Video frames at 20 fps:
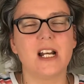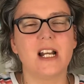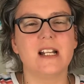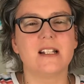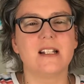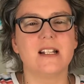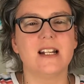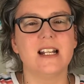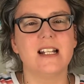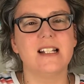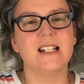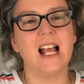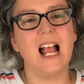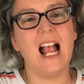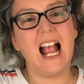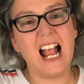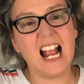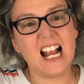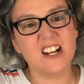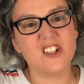lesson is
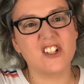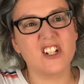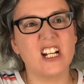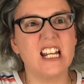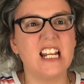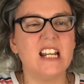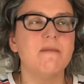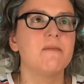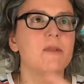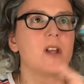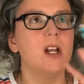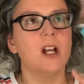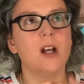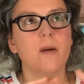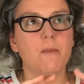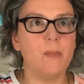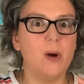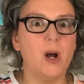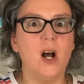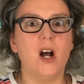actually
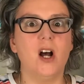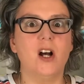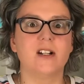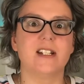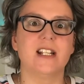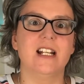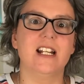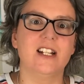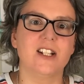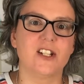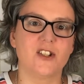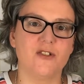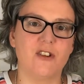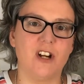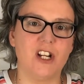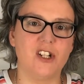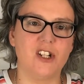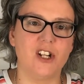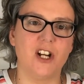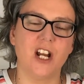part
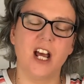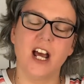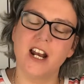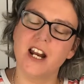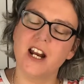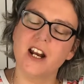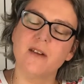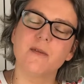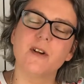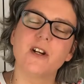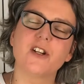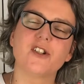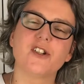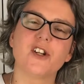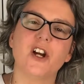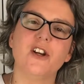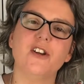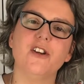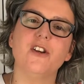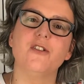illustration, and I'm going to
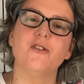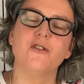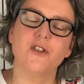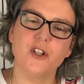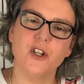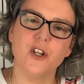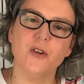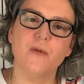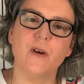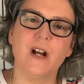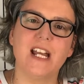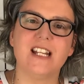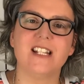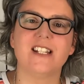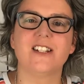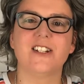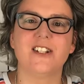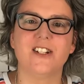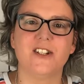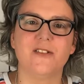show you 2
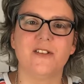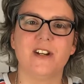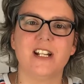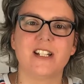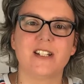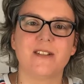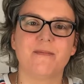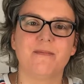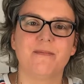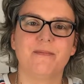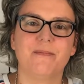ways to do it.